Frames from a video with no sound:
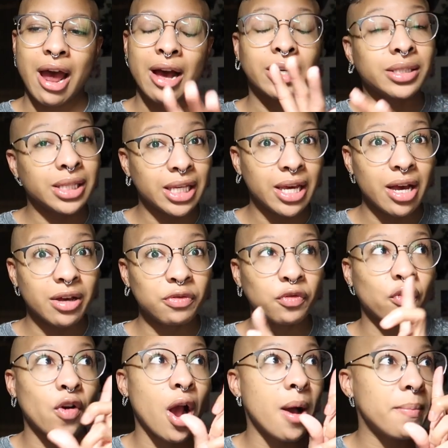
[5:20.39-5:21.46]
Althea
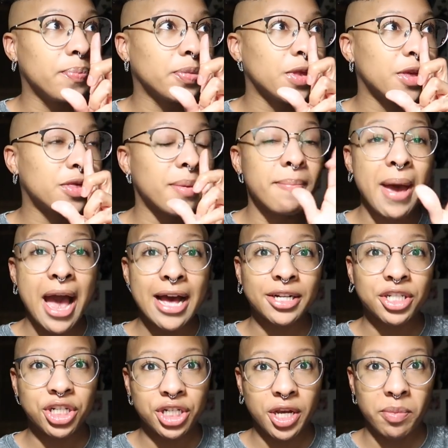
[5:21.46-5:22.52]
from the
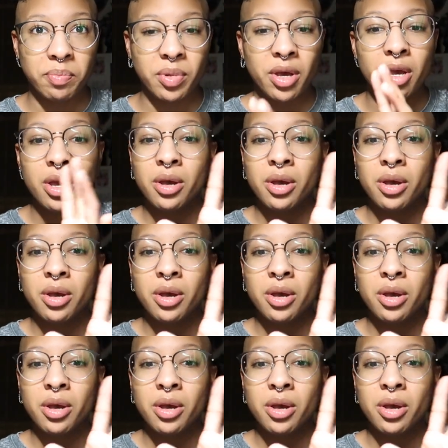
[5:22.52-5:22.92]
Mad Ship